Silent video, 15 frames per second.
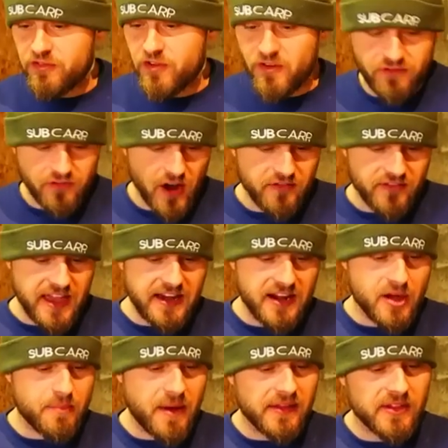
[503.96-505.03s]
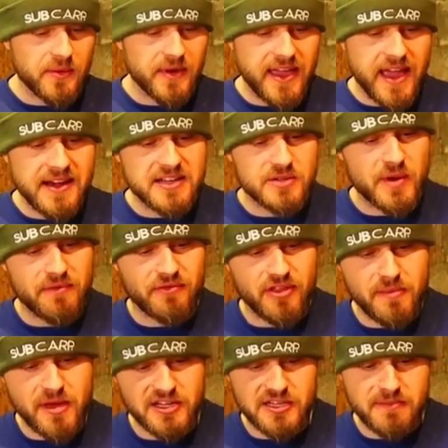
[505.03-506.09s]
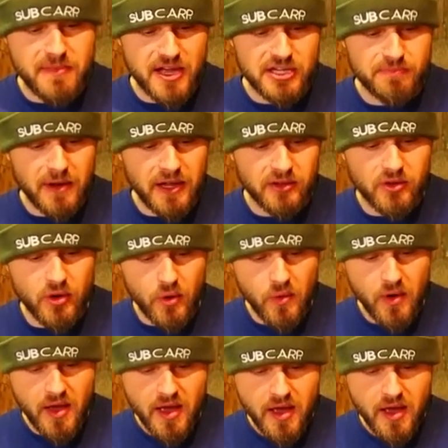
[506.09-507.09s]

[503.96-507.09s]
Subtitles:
for a 5 kilo bundle again. He's went for the mix and match bundle.